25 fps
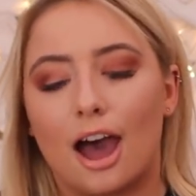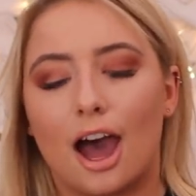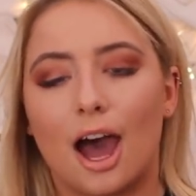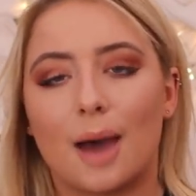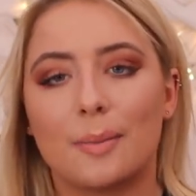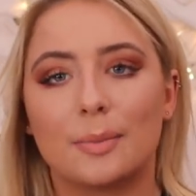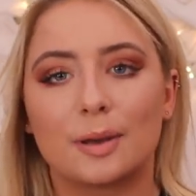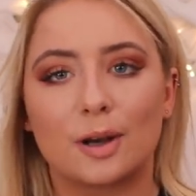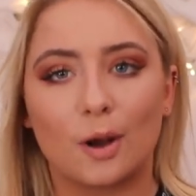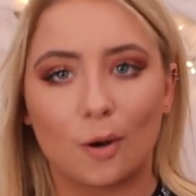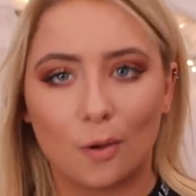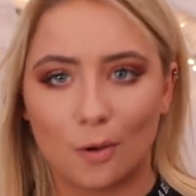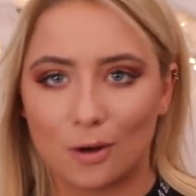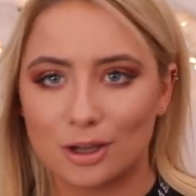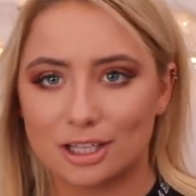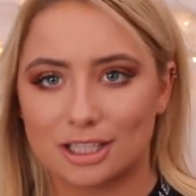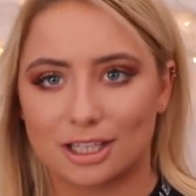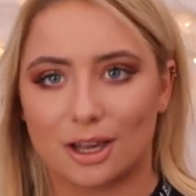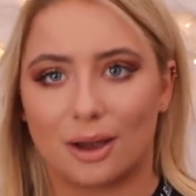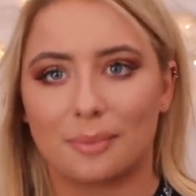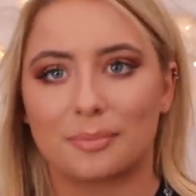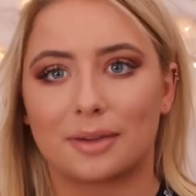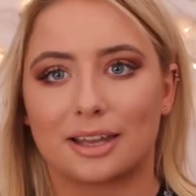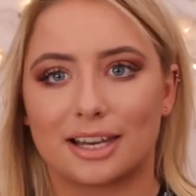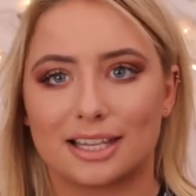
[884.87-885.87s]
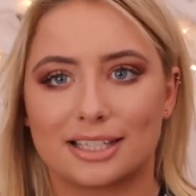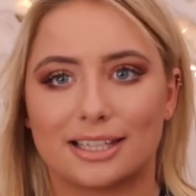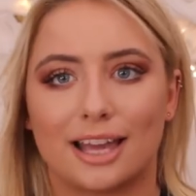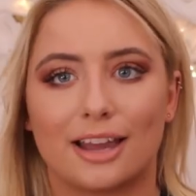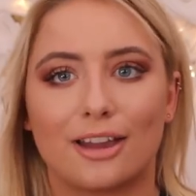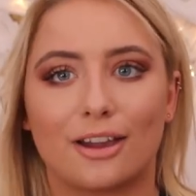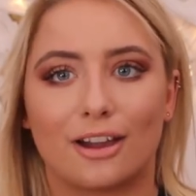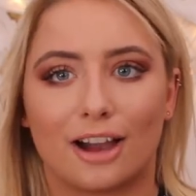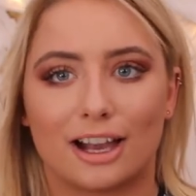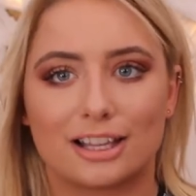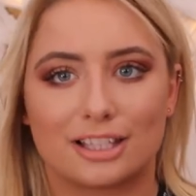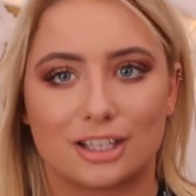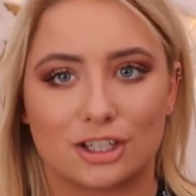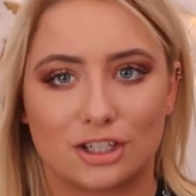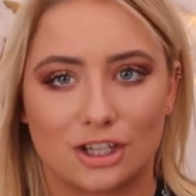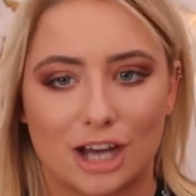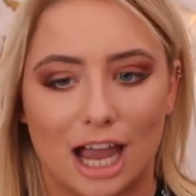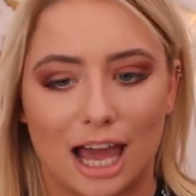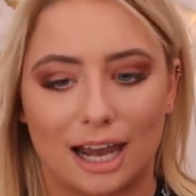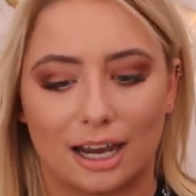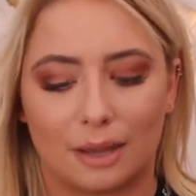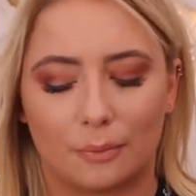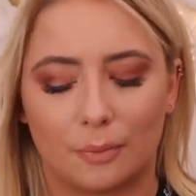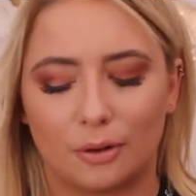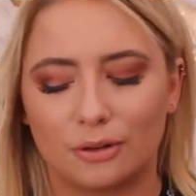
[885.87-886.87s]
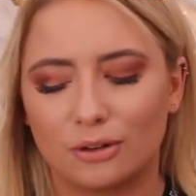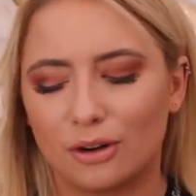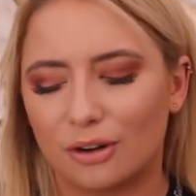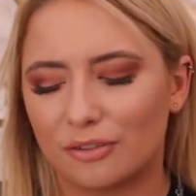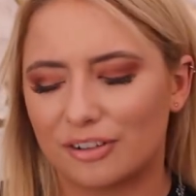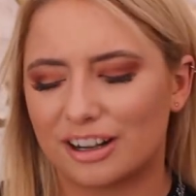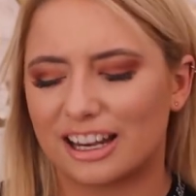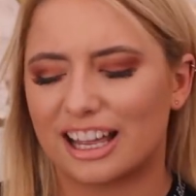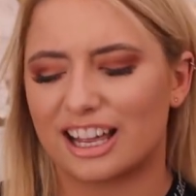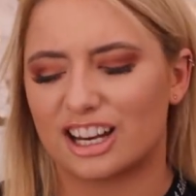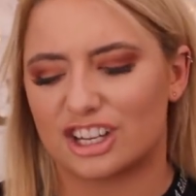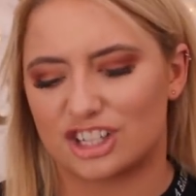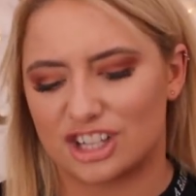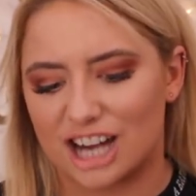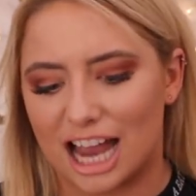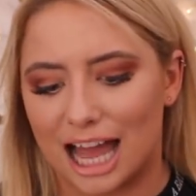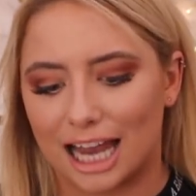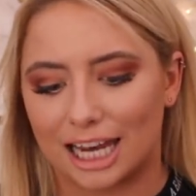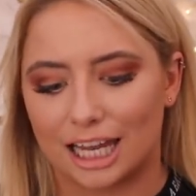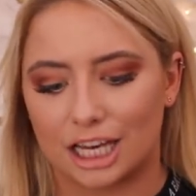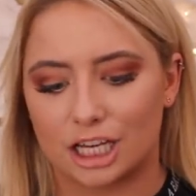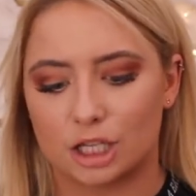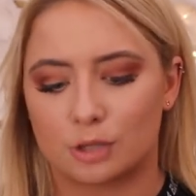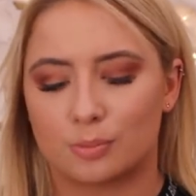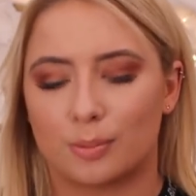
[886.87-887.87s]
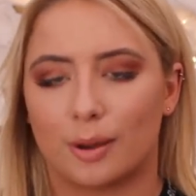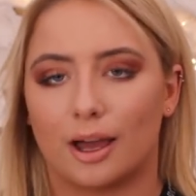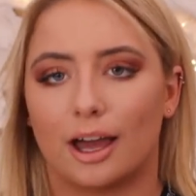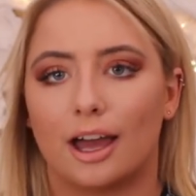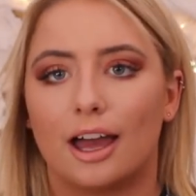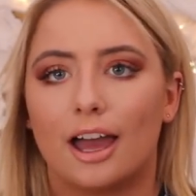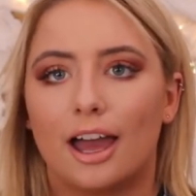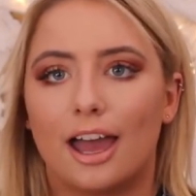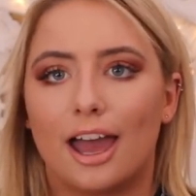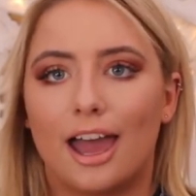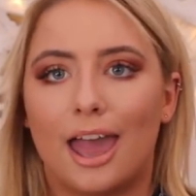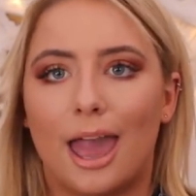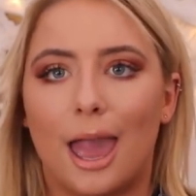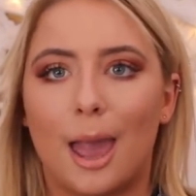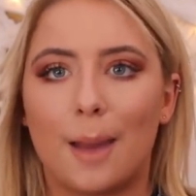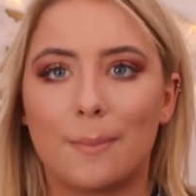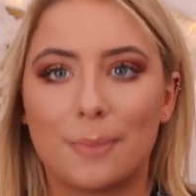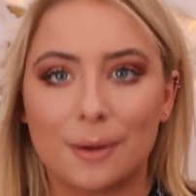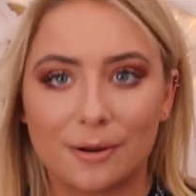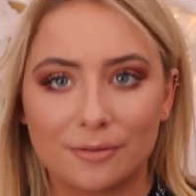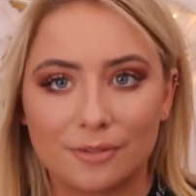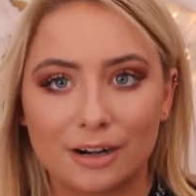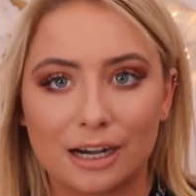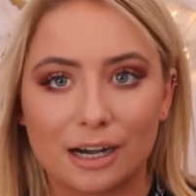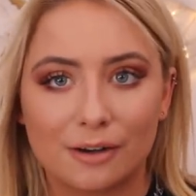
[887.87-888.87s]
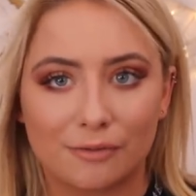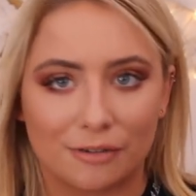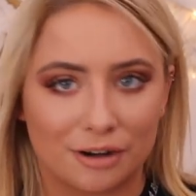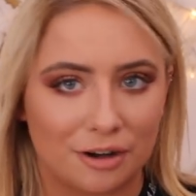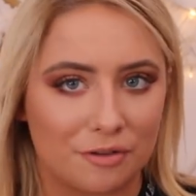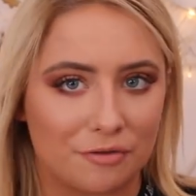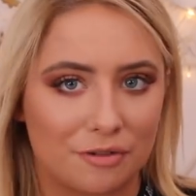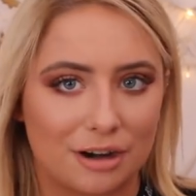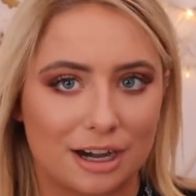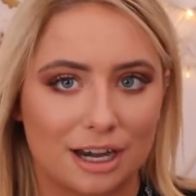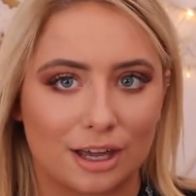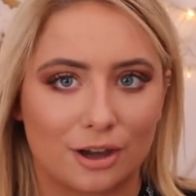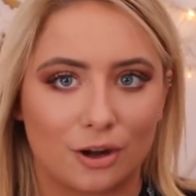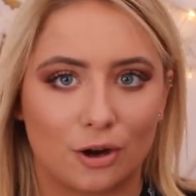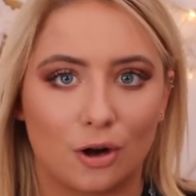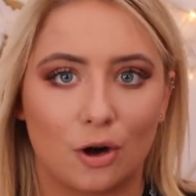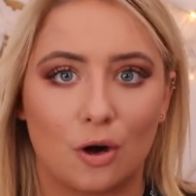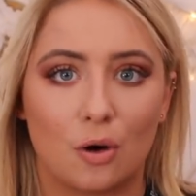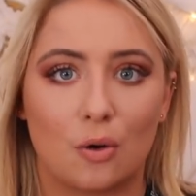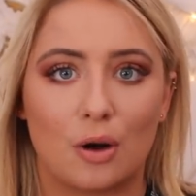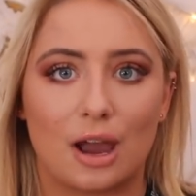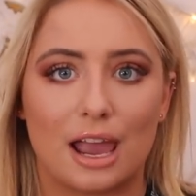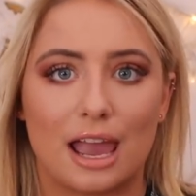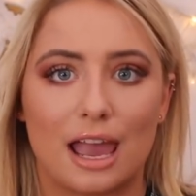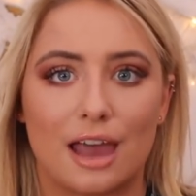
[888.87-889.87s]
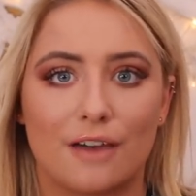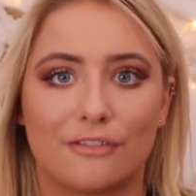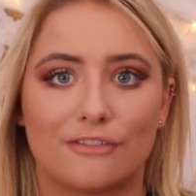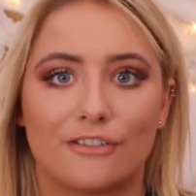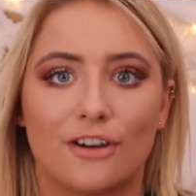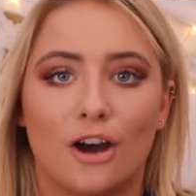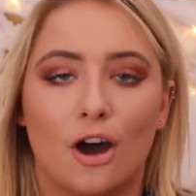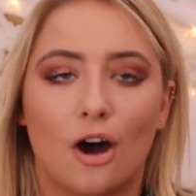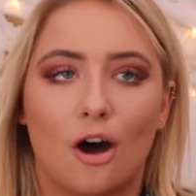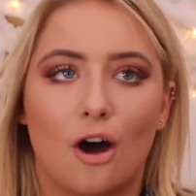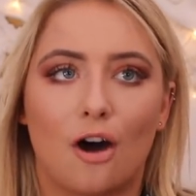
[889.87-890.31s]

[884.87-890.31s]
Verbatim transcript: Um, and also I'm going to set you guys a challenge, well not really a challenge, but It'd be really, really, really cool if,